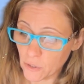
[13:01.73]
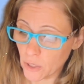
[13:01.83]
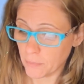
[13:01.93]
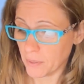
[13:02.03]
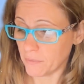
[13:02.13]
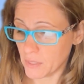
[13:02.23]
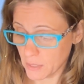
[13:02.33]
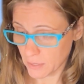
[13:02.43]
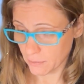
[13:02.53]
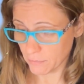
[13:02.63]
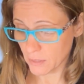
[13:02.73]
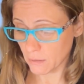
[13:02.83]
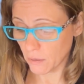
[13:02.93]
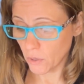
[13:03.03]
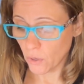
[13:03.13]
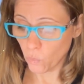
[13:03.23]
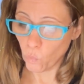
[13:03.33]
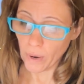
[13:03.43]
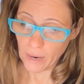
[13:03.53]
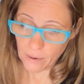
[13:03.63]
interpretive systems,
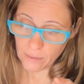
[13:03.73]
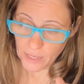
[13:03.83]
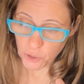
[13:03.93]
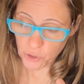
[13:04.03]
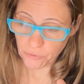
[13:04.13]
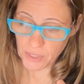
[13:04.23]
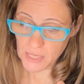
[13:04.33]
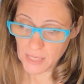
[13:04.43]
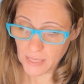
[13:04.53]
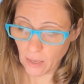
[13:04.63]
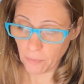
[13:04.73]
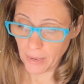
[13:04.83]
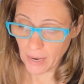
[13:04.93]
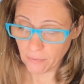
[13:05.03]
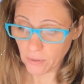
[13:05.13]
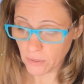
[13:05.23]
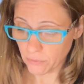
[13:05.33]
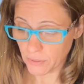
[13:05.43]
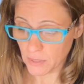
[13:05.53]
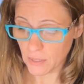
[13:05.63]
where they serve to detail behavioral
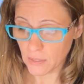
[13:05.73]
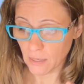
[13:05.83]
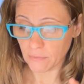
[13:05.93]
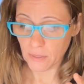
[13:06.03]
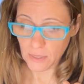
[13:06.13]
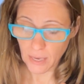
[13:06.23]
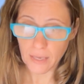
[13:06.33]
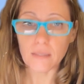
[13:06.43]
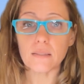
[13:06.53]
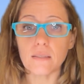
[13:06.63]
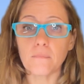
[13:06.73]
differences of the signs.